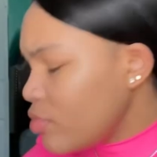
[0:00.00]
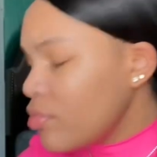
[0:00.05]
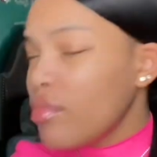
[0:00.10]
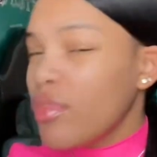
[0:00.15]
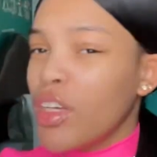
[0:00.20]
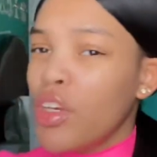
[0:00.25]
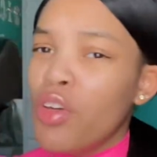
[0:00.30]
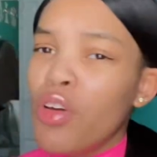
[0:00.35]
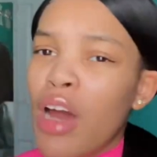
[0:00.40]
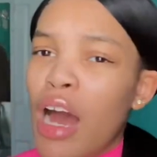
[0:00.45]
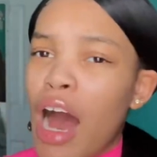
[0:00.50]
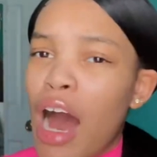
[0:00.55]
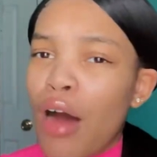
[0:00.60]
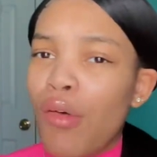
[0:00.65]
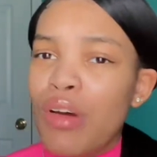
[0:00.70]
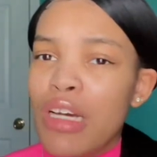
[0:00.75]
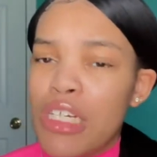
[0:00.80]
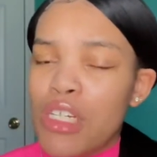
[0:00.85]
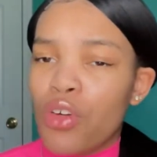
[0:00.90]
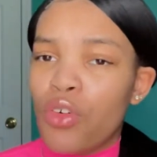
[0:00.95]
you can
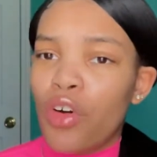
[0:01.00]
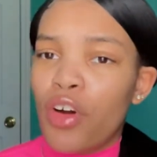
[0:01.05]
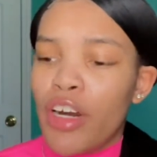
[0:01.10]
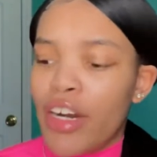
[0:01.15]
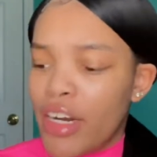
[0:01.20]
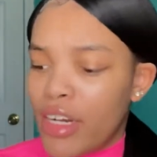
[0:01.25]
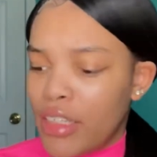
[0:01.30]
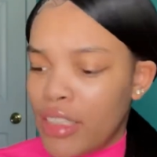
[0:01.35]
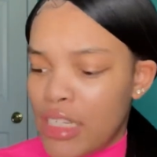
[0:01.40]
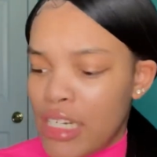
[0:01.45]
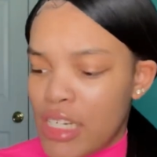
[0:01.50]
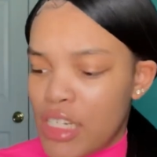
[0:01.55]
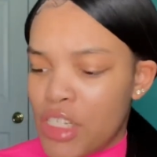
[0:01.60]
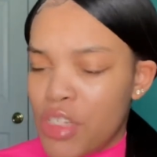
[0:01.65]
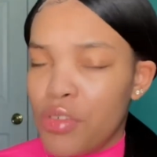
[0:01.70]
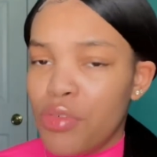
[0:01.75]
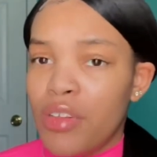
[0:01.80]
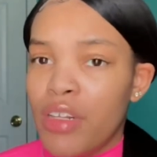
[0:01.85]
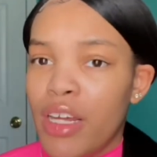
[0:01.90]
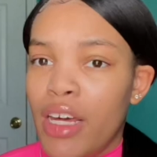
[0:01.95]
always order these two
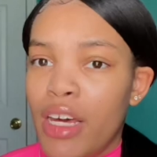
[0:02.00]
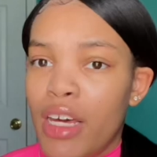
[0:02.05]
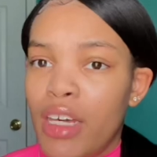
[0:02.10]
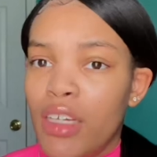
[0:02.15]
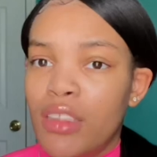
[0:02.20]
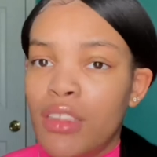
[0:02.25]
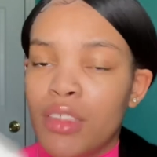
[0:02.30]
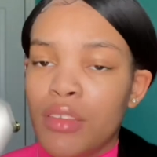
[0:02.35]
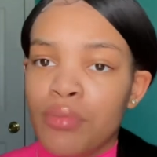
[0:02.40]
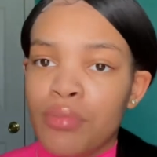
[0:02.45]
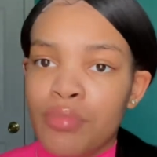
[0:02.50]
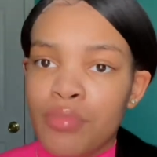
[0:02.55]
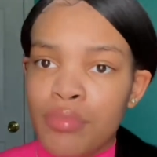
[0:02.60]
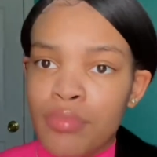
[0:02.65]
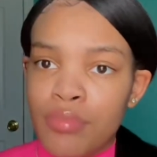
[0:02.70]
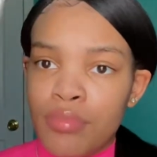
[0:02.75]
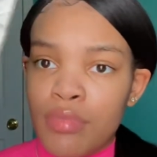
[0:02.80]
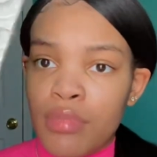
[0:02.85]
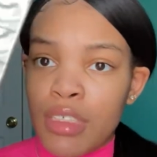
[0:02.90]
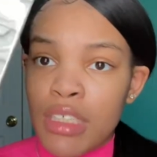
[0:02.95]
things
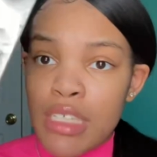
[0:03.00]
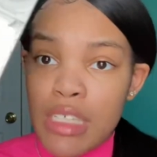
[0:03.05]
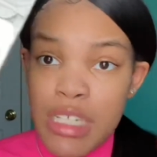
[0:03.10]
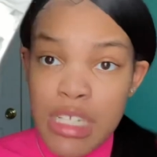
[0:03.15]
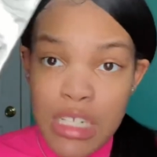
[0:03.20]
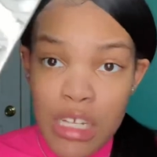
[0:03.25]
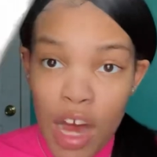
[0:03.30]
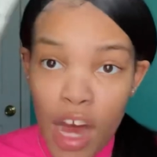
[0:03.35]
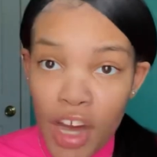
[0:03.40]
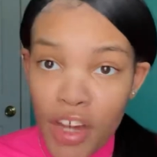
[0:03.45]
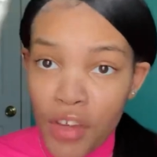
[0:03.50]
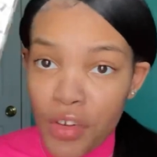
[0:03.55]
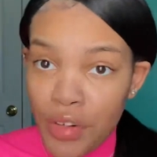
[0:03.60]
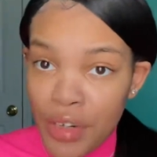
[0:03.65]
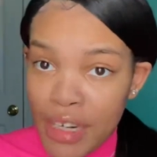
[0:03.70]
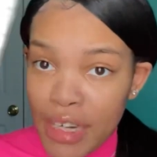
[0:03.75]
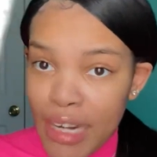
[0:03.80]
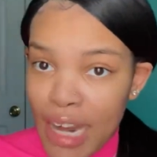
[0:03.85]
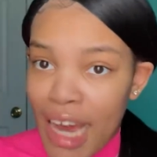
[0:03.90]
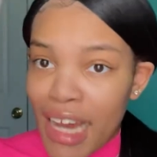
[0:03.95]
because this is all you'll
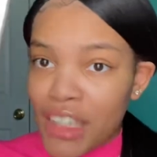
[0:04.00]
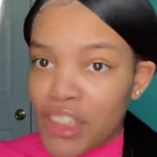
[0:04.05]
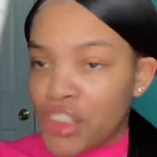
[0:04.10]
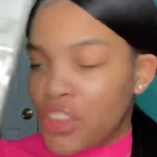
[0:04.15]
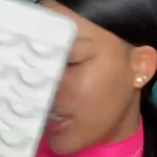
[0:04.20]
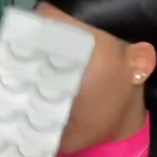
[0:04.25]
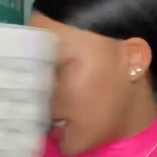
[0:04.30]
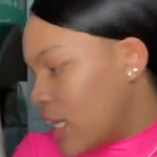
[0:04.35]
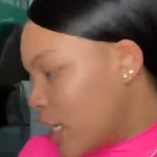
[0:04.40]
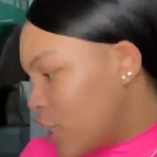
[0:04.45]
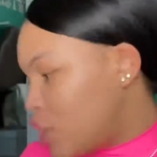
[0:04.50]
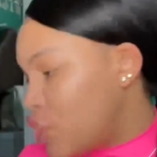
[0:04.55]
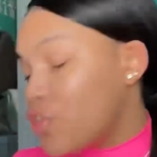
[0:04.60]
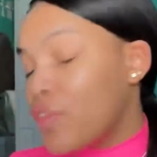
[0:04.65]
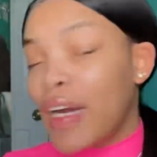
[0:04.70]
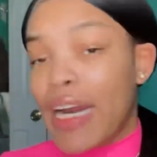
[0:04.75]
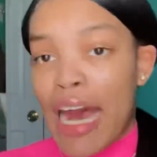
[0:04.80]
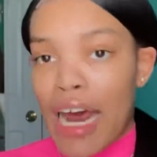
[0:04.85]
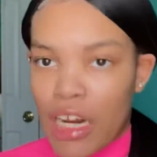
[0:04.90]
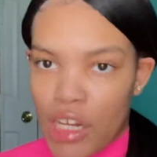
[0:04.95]
need extra unless you run
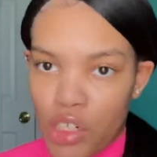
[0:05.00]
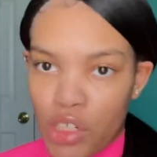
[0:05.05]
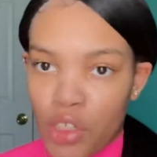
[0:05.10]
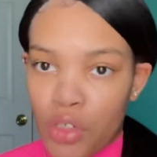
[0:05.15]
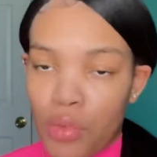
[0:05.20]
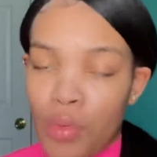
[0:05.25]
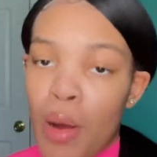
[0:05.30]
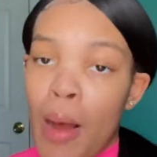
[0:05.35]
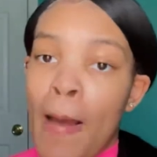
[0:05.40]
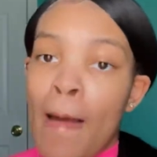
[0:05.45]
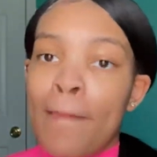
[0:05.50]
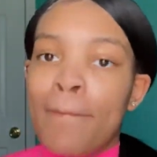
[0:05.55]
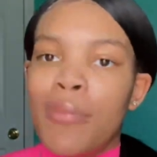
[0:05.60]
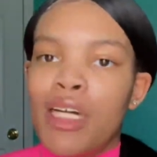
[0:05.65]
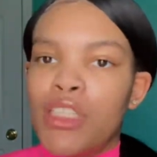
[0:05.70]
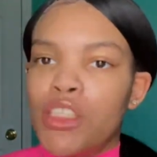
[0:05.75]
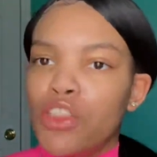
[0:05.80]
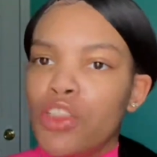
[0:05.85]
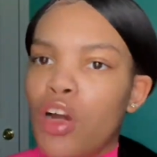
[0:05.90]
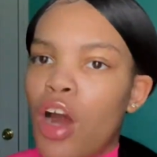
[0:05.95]
out of glue but
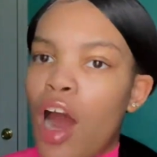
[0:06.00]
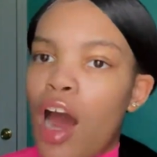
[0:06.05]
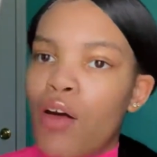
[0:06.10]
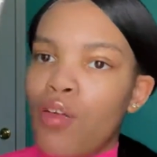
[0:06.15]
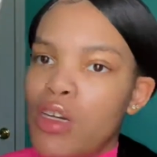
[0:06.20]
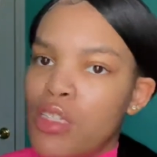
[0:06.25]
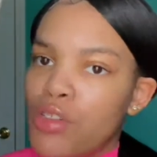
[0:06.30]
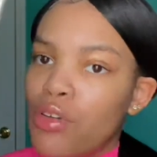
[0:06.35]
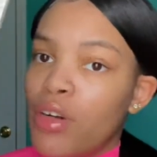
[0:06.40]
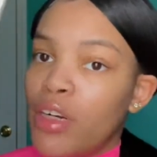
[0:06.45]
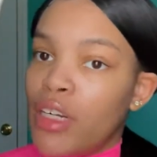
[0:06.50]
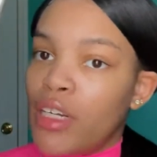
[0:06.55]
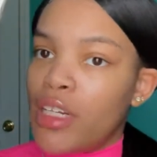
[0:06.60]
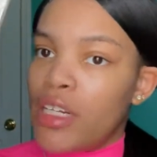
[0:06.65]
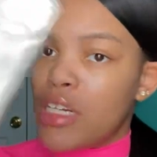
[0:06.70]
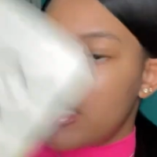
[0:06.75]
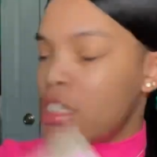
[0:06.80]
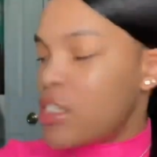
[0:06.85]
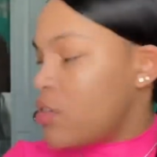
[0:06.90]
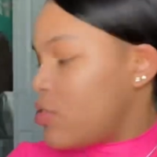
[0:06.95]
you can always order these
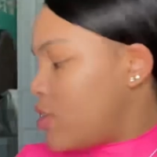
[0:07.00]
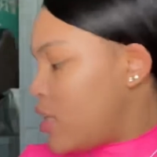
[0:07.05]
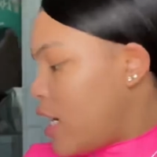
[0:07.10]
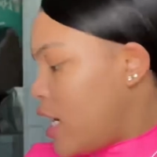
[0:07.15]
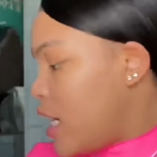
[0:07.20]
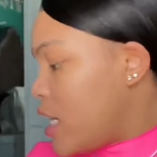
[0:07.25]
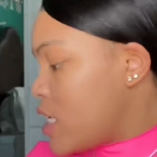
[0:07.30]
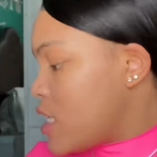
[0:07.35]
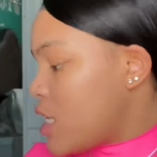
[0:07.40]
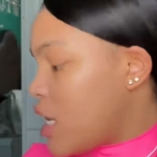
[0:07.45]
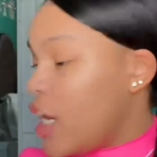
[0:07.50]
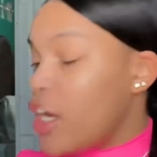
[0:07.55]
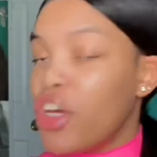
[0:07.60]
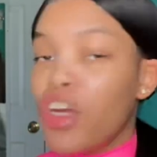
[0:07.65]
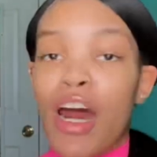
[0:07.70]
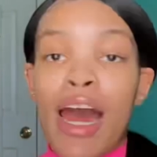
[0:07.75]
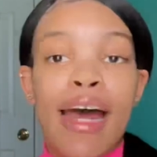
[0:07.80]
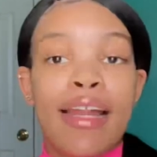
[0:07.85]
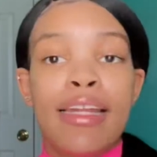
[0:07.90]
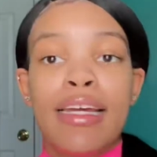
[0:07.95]
two things and you don't
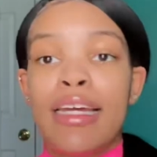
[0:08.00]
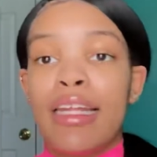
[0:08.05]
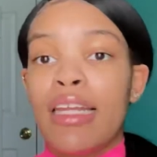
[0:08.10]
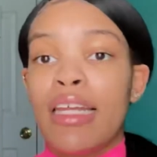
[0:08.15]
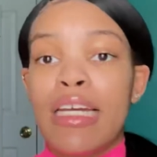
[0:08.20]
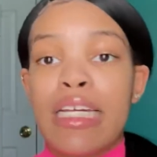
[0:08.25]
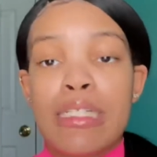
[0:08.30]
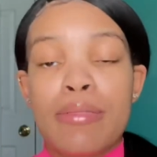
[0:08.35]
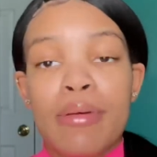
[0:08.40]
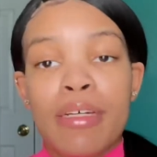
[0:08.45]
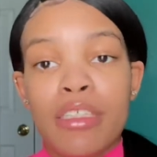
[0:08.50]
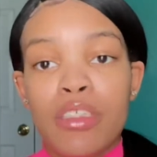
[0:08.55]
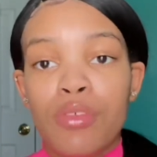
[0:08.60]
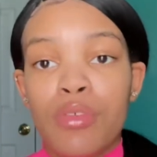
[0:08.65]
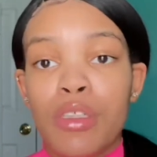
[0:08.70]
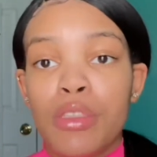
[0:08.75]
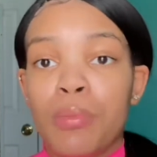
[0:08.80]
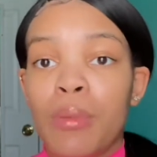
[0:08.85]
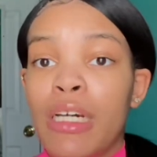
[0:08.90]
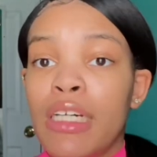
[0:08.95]
have to get the expensive ones
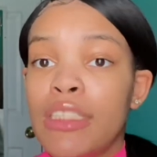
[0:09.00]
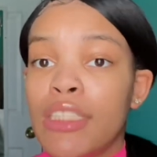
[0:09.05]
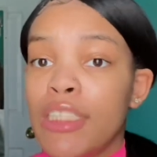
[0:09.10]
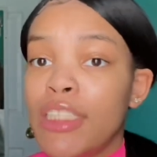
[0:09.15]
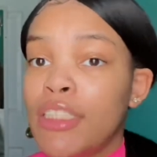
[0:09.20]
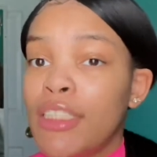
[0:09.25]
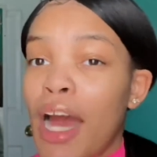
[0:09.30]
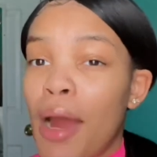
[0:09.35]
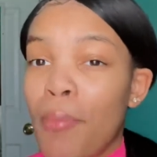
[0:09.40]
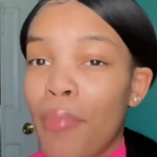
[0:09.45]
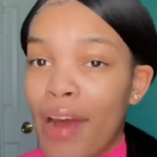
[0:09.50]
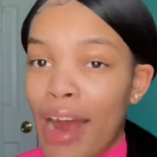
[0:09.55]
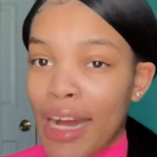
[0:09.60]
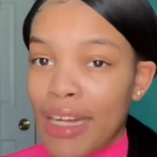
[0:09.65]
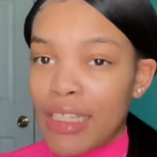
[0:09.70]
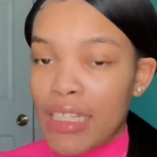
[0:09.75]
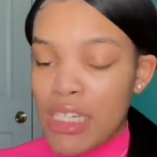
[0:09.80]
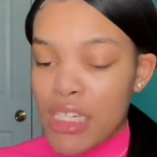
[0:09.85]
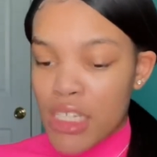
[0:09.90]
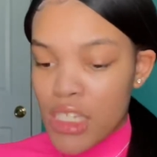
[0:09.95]
because these are
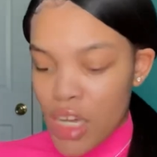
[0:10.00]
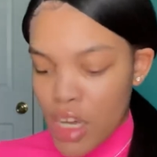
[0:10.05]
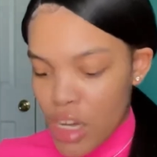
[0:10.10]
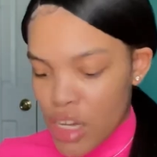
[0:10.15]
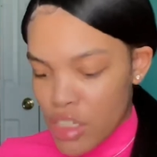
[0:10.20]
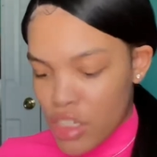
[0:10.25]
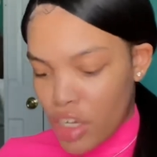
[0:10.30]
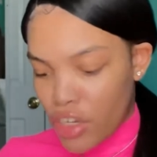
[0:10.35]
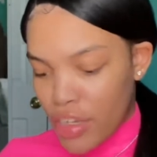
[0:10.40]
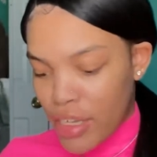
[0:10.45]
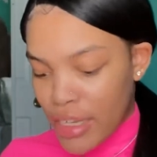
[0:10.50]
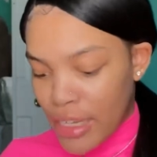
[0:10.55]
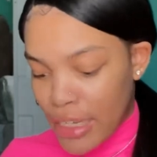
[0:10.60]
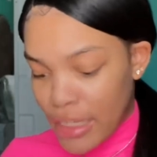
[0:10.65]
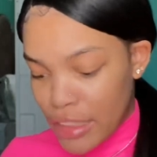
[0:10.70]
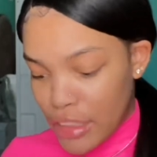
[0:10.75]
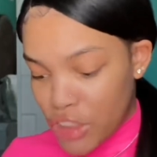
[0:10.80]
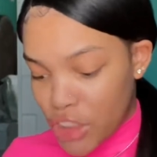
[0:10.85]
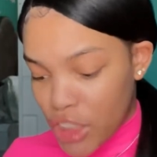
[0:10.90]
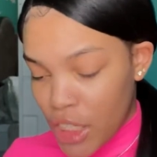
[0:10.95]
practice so you can get the
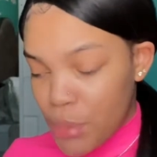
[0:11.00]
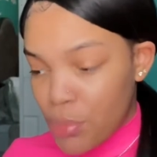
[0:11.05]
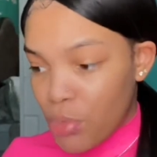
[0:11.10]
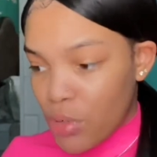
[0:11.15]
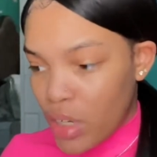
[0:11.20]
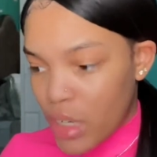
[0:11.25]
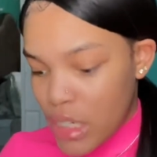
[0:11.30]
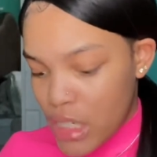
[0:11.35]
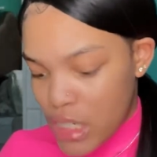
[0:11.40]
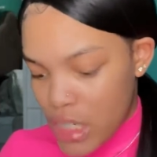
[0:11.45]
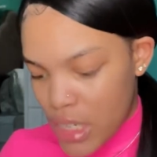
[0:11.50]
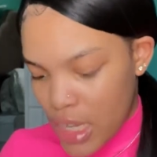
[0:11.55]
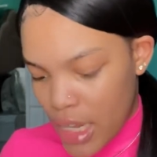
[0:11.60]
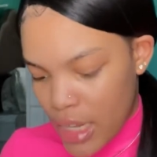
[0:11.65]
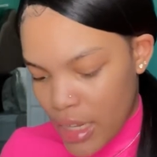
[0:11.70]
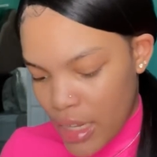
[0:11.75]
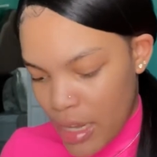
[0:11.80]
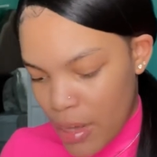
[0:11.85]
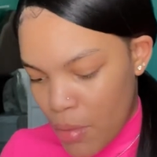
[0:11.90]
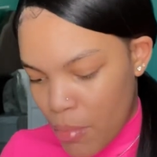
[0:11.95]
cheap ones and
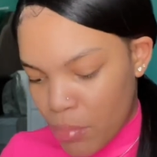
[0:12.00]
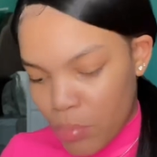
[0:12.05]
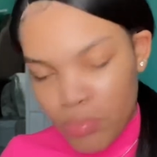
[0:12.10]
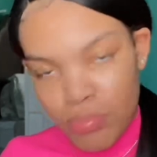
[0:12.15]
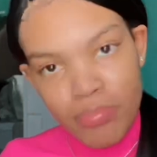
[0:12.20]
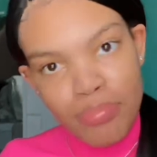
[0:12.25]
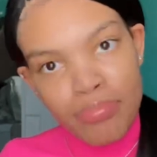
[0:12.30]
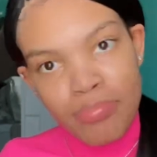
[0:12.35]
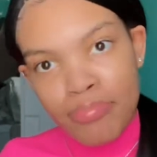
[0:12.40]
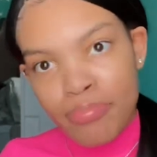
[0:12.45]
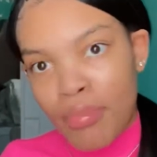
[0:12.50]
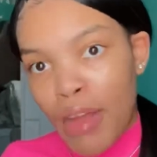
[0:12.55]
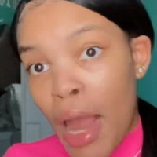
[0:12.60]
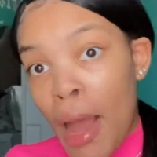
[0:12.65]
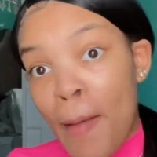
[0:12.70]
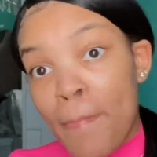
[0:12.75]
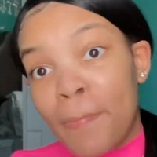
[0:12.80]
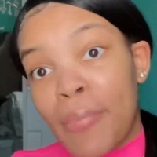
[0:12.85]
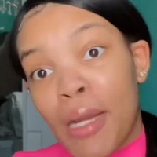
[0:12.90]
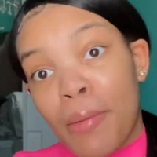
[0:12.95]
then
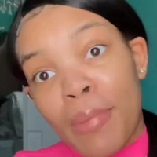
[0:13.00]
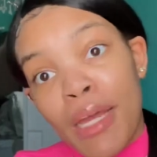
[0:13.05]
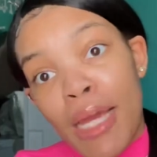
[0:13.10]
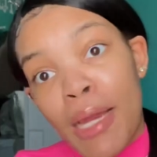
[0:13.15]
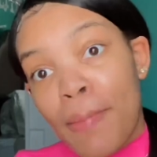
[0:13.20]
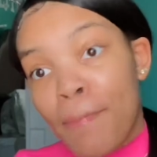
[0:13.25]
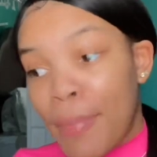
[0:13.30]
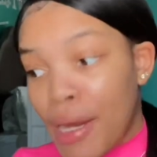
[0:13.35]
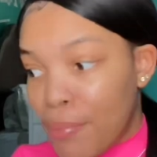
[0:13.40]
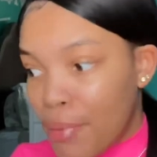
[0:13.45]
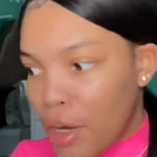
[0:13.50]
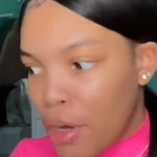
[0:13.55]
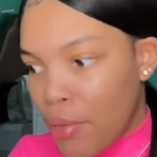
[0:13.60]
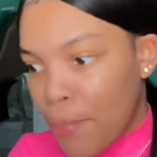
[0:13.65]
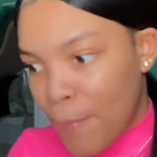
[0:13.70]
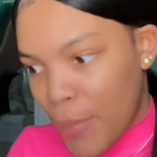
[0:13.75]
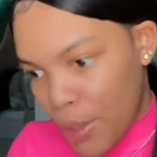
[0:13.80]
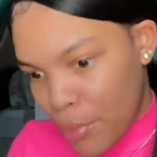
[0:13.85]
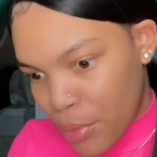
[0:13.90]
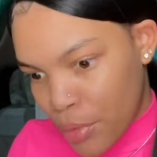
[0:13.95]
bada bing bada boom
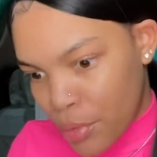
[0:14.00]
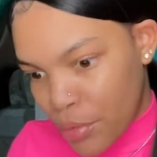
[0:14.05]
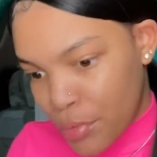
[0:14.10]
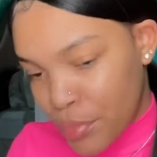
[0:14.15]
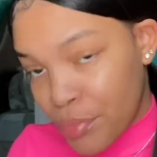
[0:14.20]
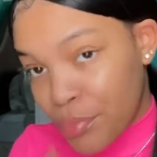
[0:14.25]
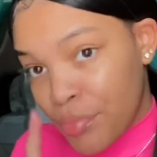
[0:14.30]
bada boom